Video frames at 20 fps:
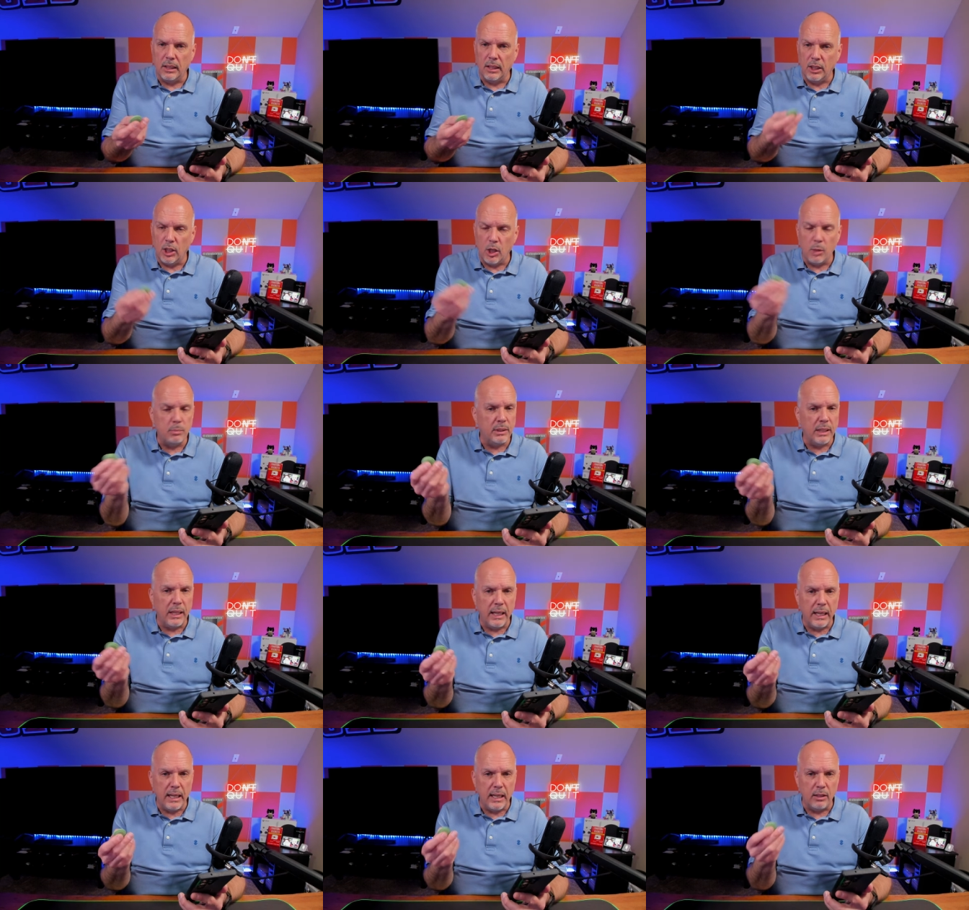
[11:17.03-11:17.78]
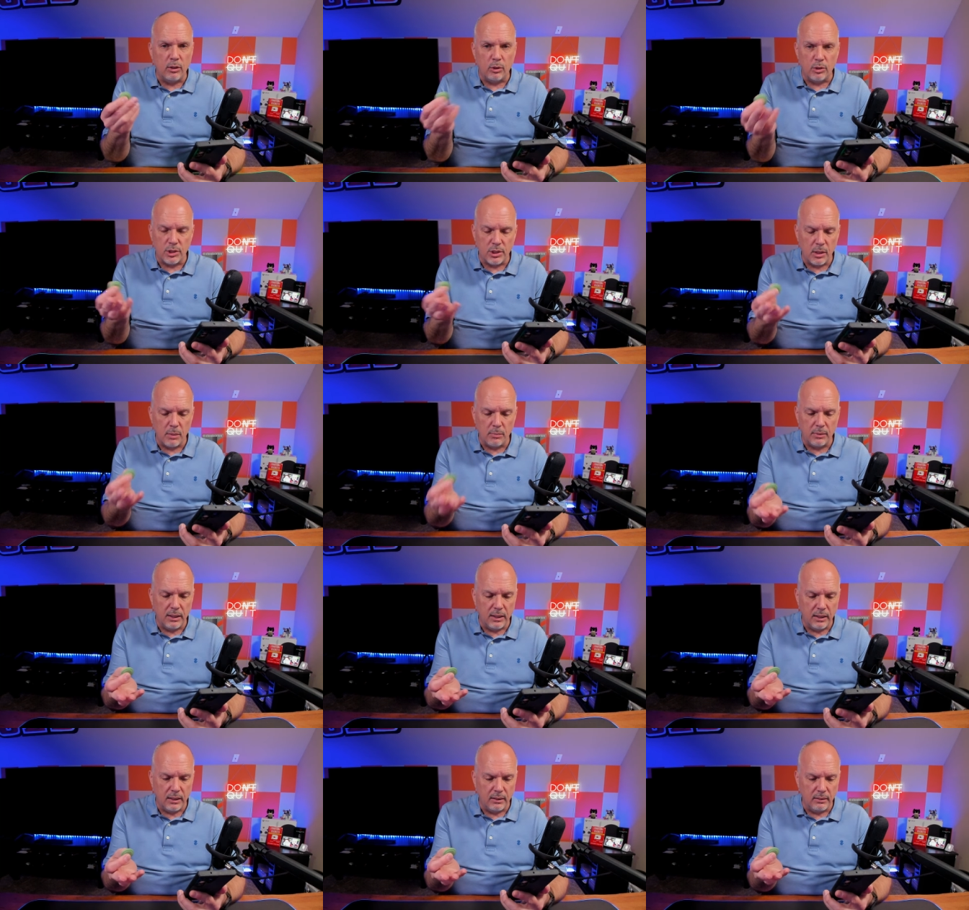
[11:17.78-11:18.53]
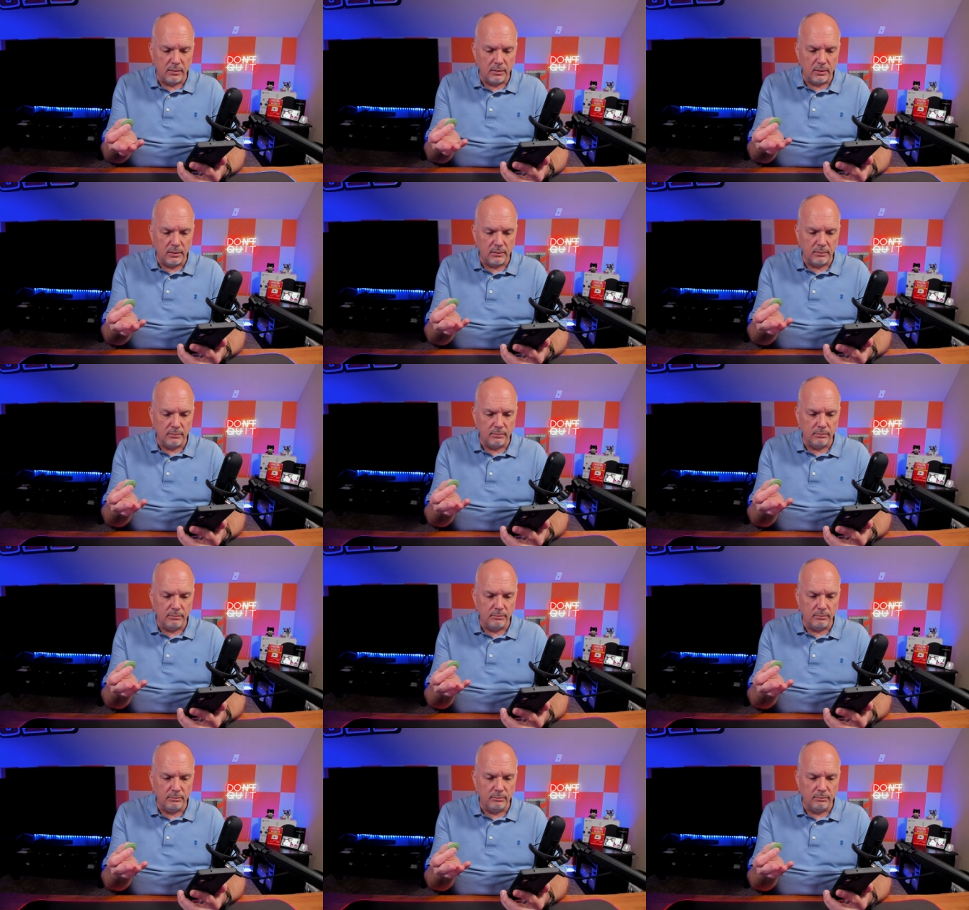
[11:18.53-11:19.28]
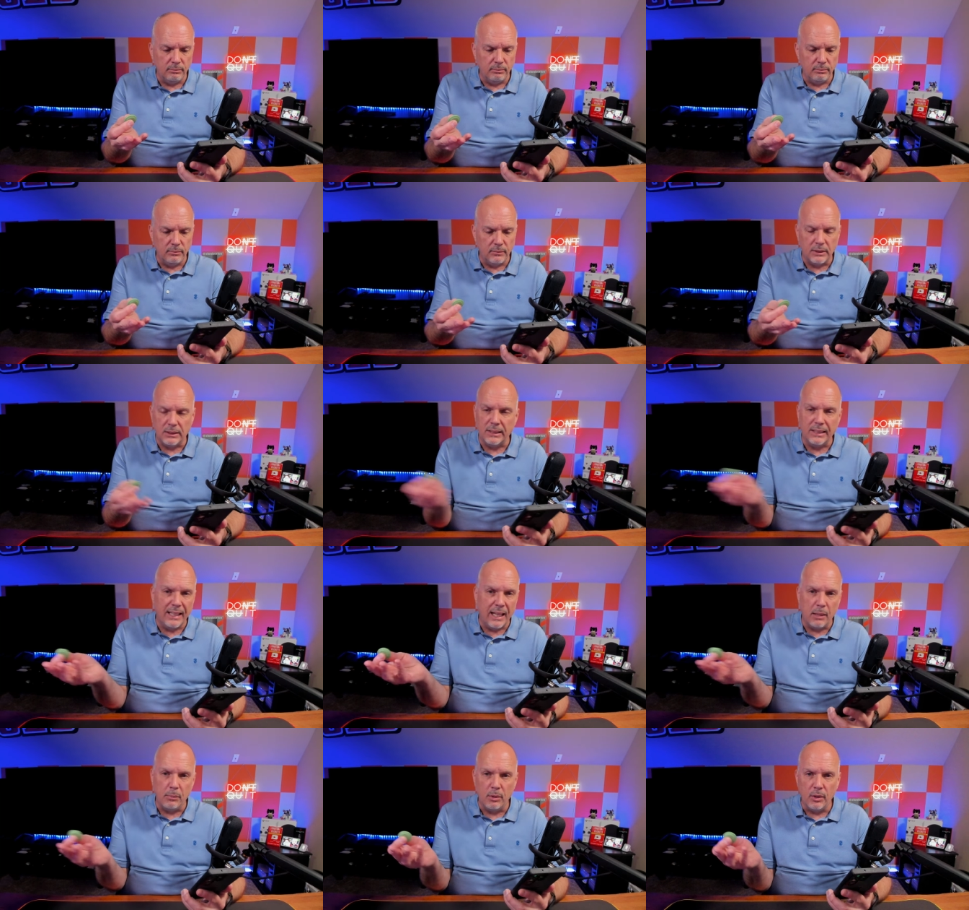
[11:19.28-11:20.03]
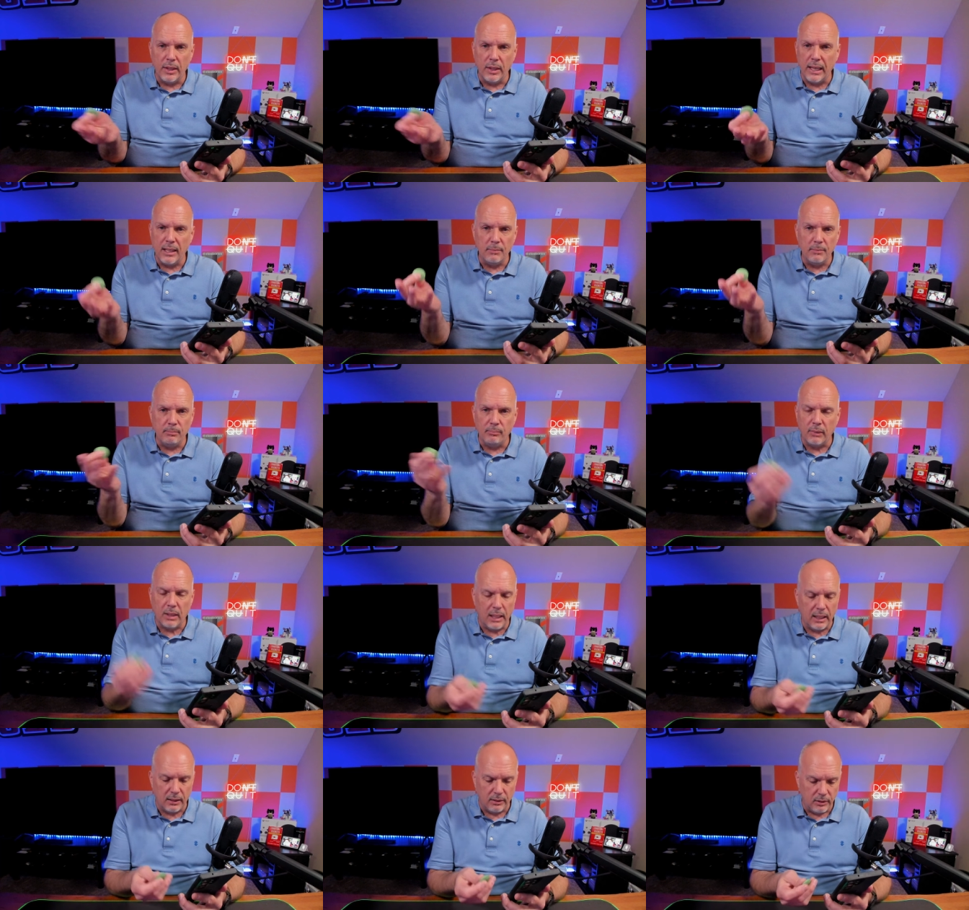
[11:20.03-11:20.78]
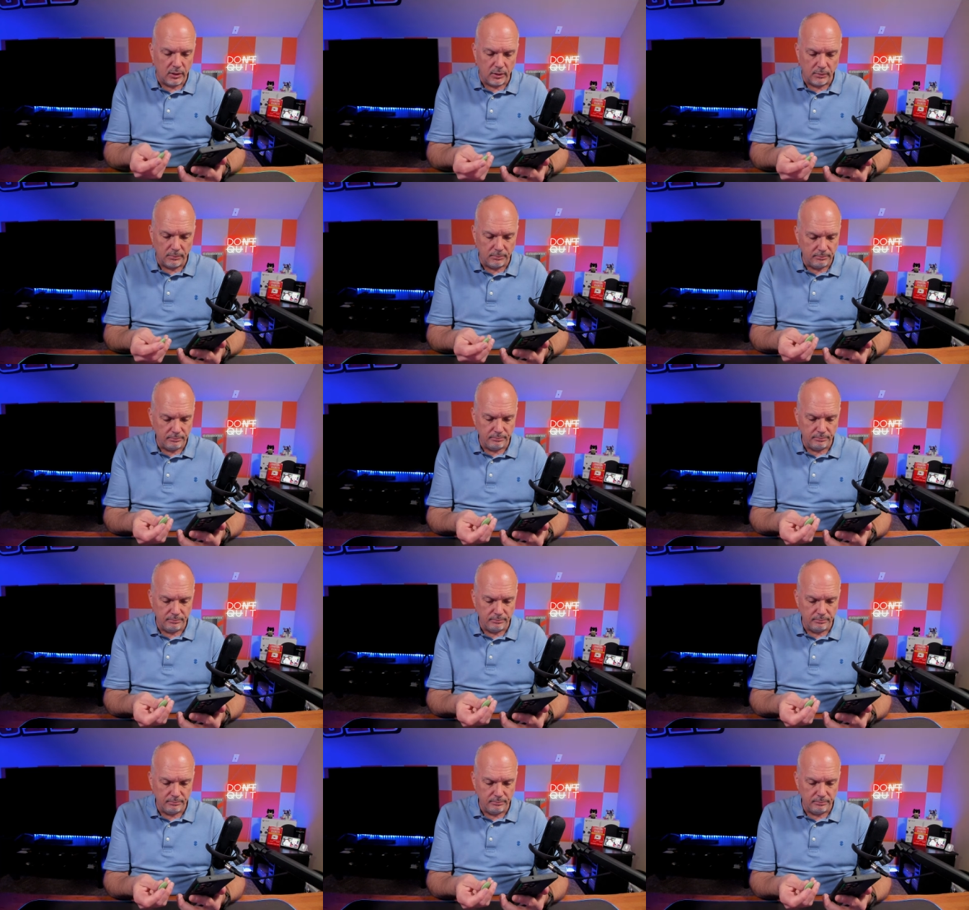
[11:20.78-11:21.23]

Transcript: an update or something to enable that. I don't know.